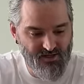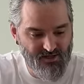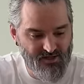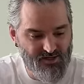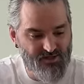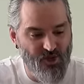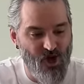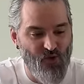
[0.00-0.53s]

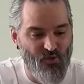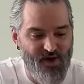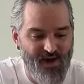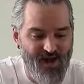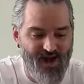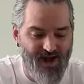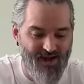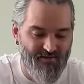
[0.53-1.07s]
So we
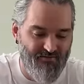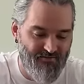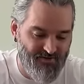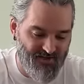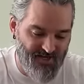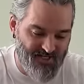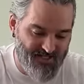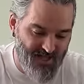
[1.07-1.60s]

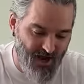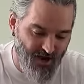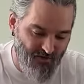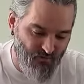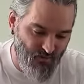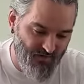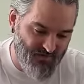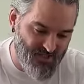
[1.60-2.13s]
have, let's start
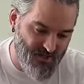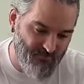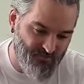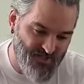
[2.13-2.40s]
off with some